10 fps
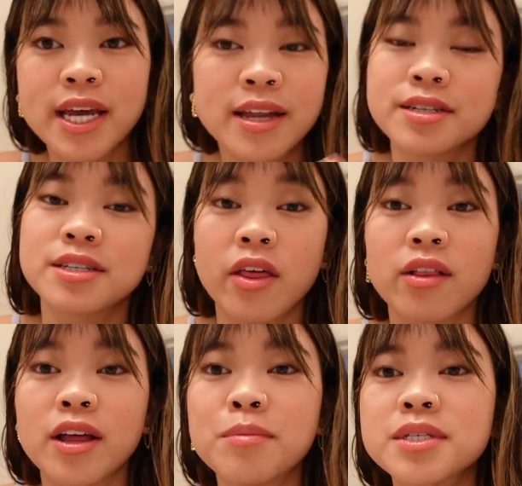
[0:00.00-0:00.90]
tint to the
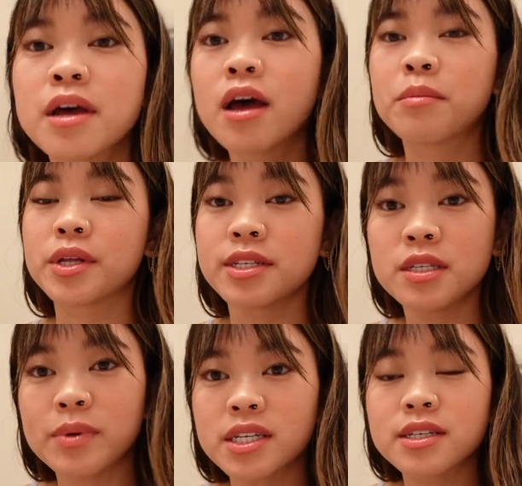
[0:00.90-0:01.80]
lips. But this
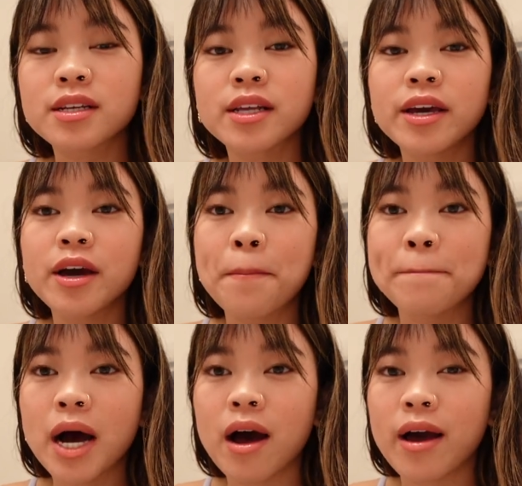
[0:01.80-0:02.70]
is basically
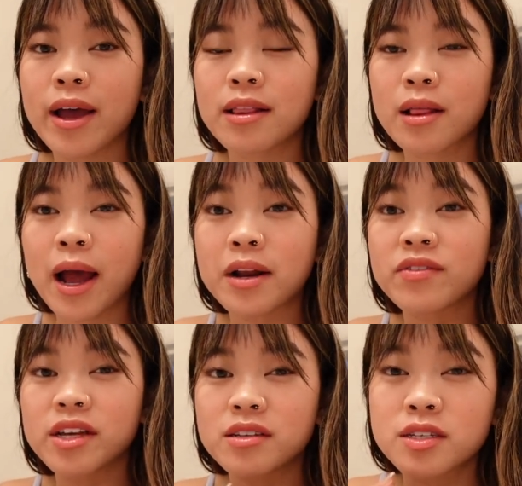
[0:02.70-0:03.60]
my kind of
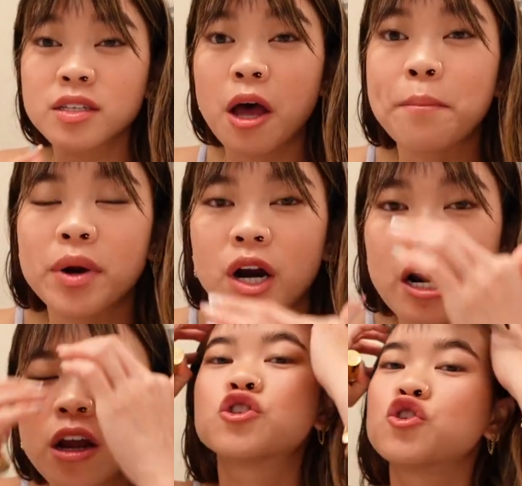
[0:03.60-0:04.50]
like
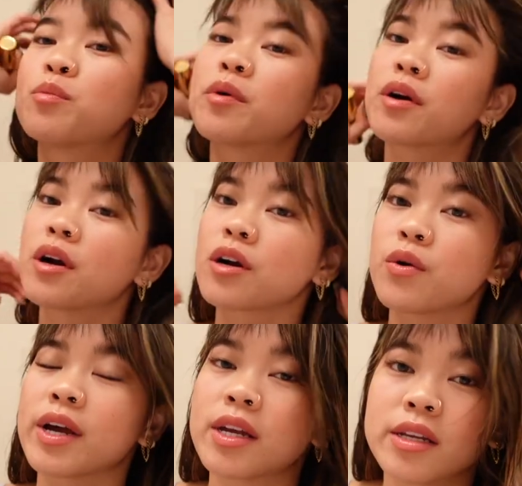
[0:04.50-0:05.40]
summer, super
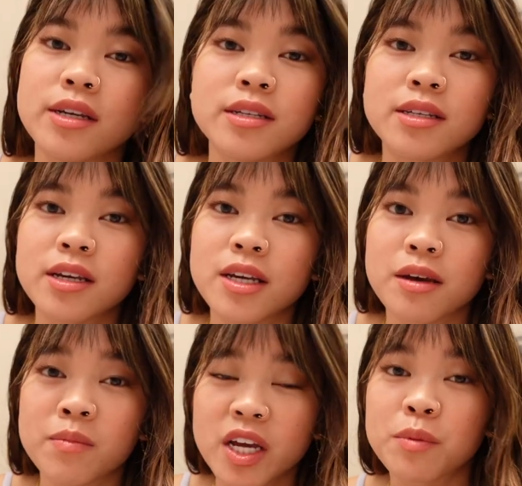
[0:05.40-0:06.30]
quick and easy
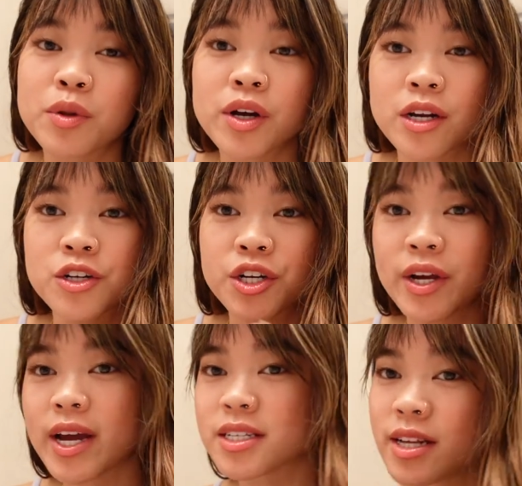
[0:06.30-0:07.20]
makeup look, and I'll show you
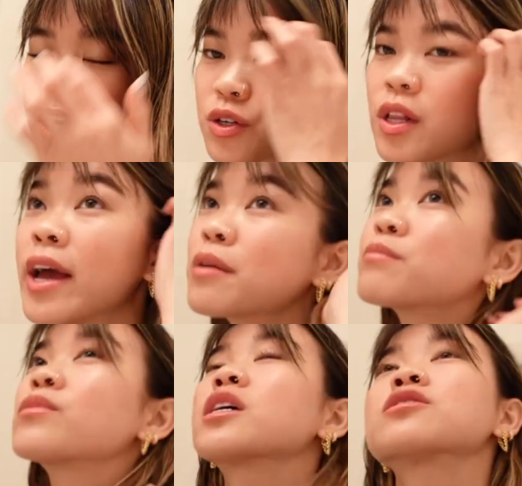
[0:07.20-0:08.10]
guys in natural light
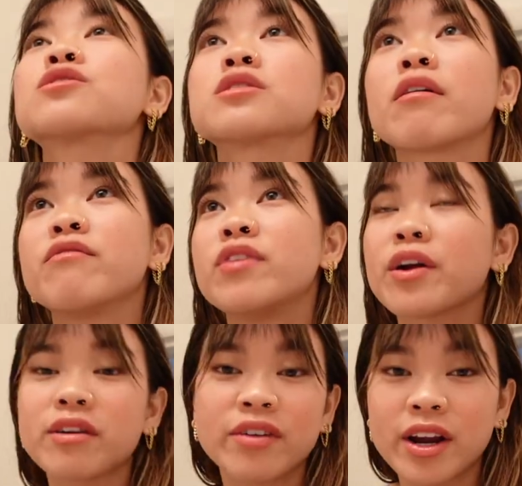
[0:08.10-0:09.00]
because it looks
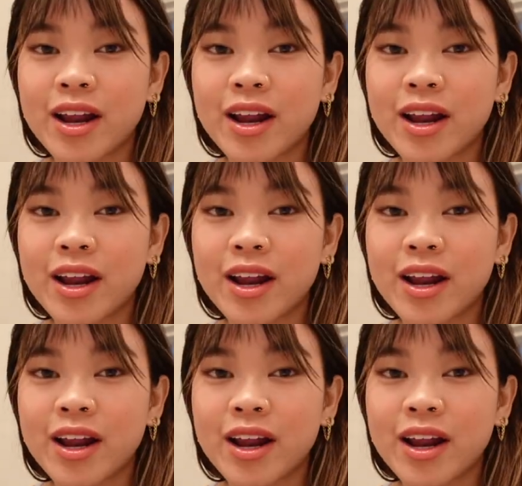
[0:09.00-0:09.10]
very